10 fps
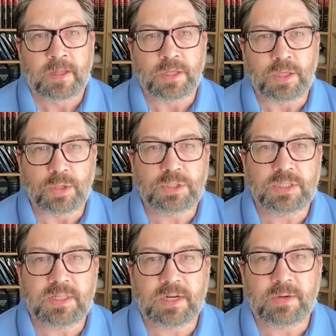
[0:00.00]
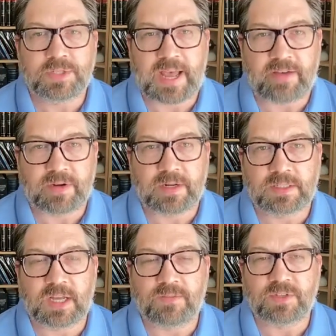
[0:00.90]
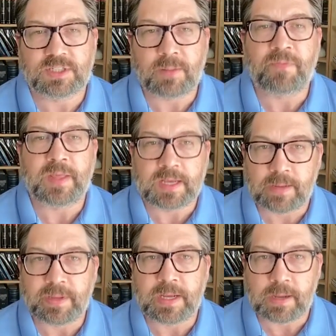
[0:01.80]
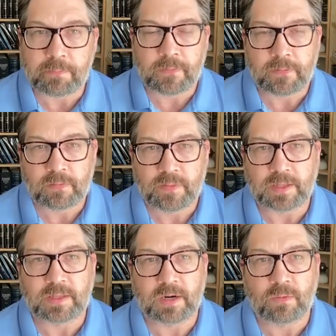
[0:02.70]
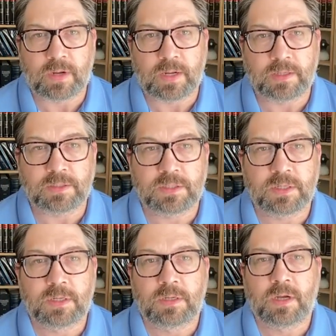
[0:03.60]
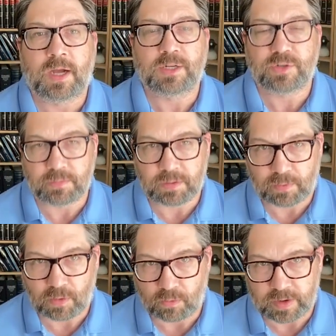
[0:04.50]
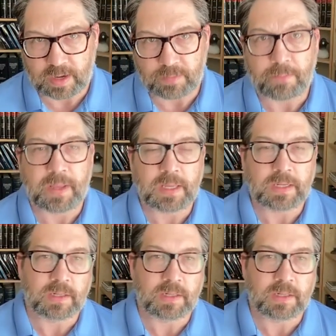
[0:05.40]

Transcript: usually there was evidence of something coming up, like there was a treatment program, a pain